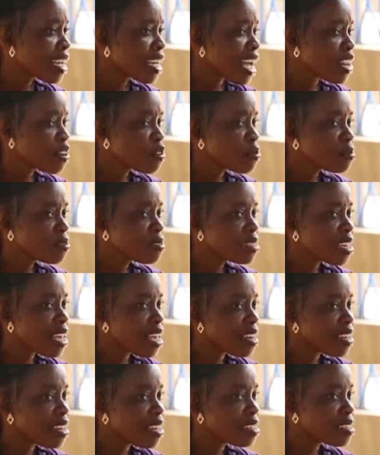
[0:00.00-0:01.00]
Can you
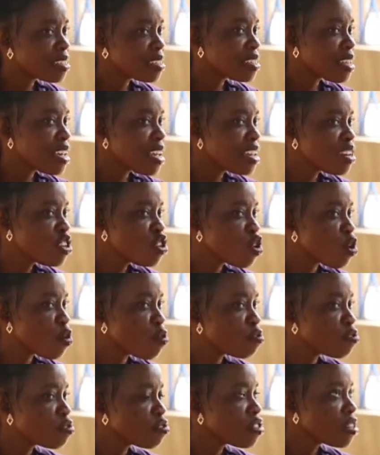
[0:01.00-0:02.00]
tell us any
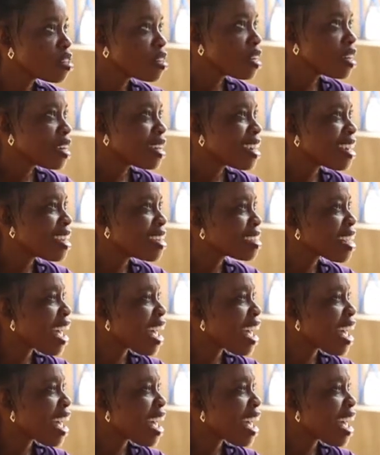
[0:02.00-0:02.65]
of his